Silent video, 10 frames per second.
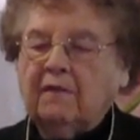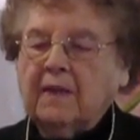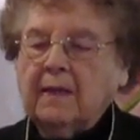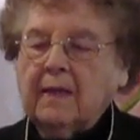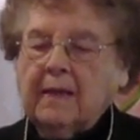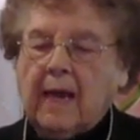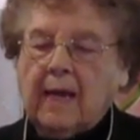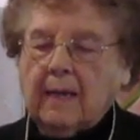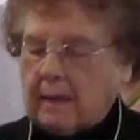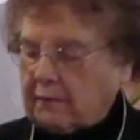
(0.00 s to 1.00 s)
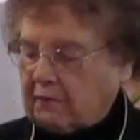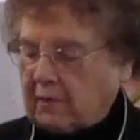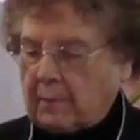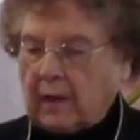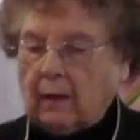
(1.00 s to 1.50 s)
vindicating it
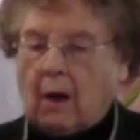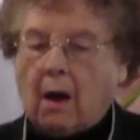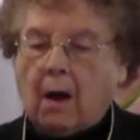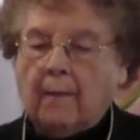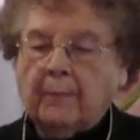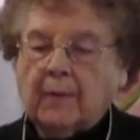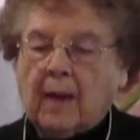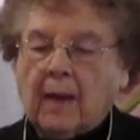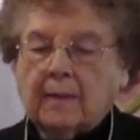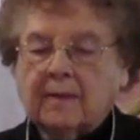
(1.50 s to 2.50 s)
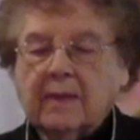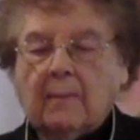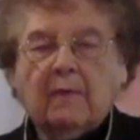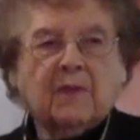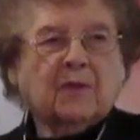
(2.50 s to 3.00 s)
from the law, and
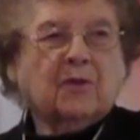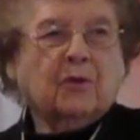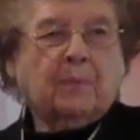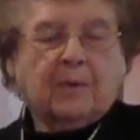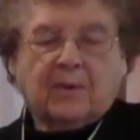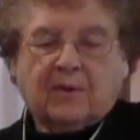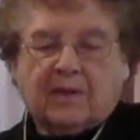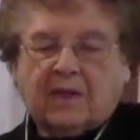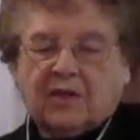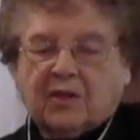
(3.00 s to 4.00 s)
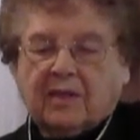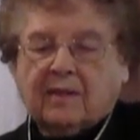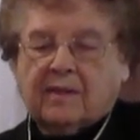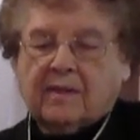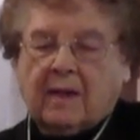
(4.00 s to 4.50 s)
some of the
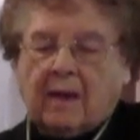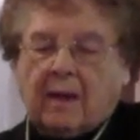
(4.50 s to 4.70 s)
superstitions,